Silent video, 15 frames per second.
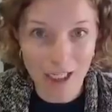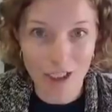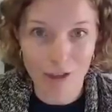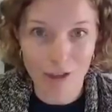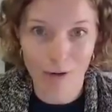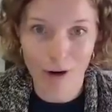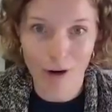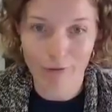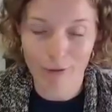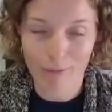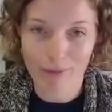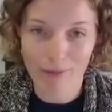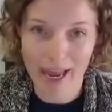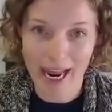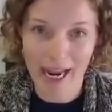to grow
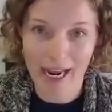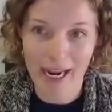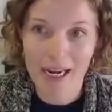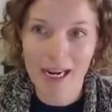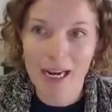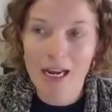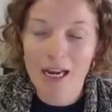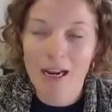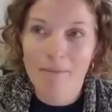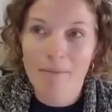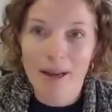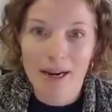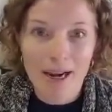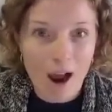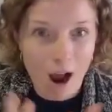from there.
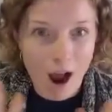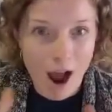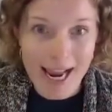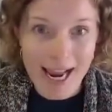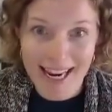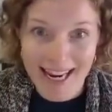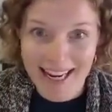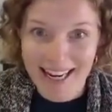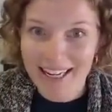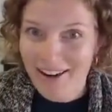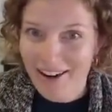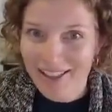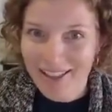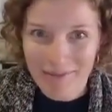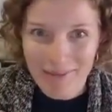But a
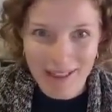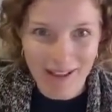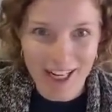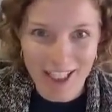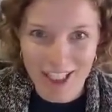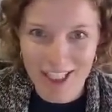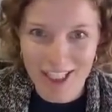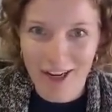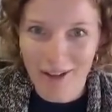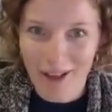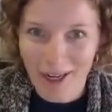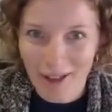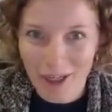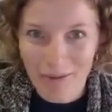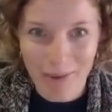bit like Janelle,
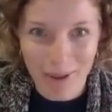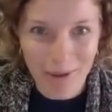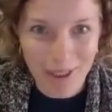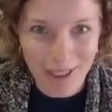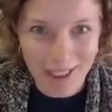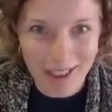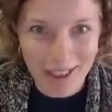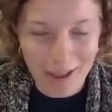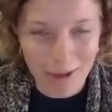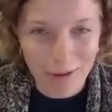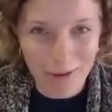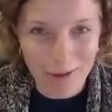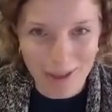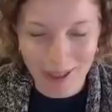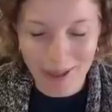like you're building it in the
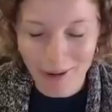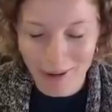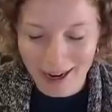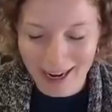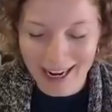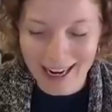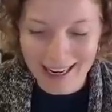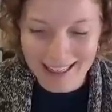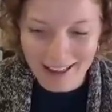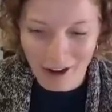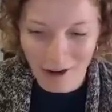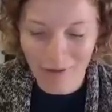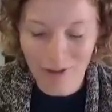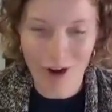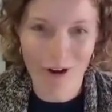nooks and crannies
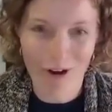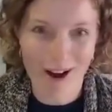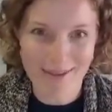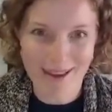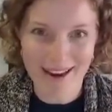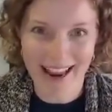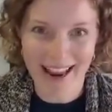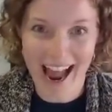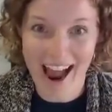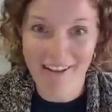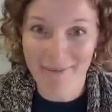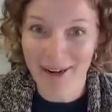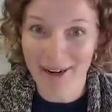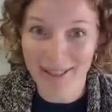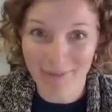of time that you have,
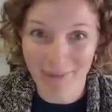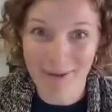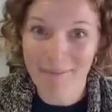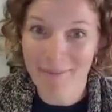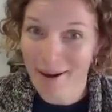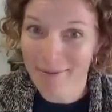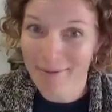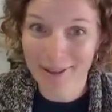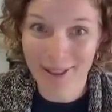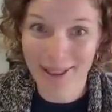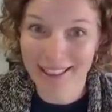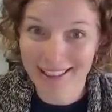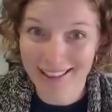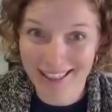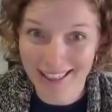because my bub was
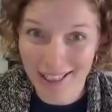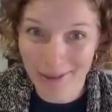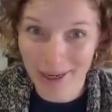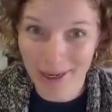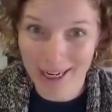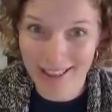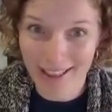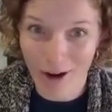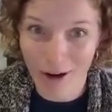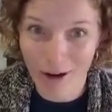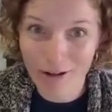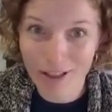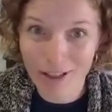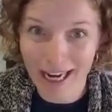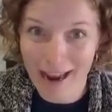only 6 weeks
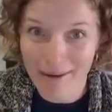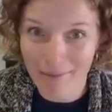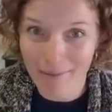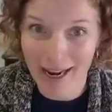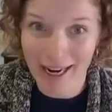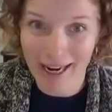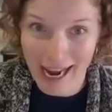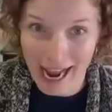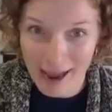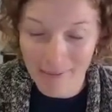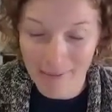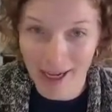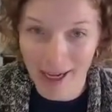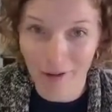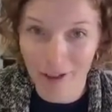old and my
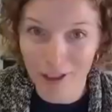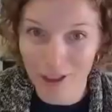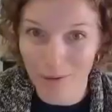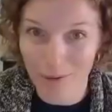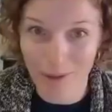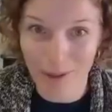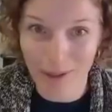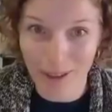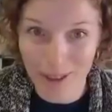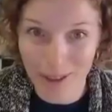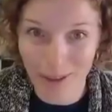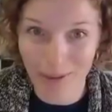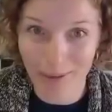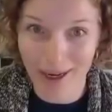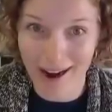eldest was only
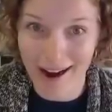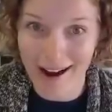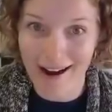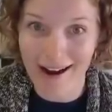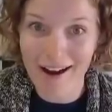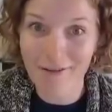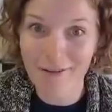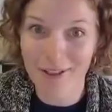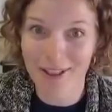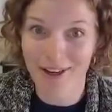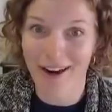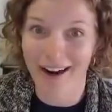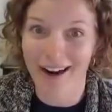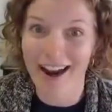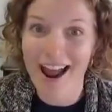2.5.
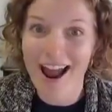So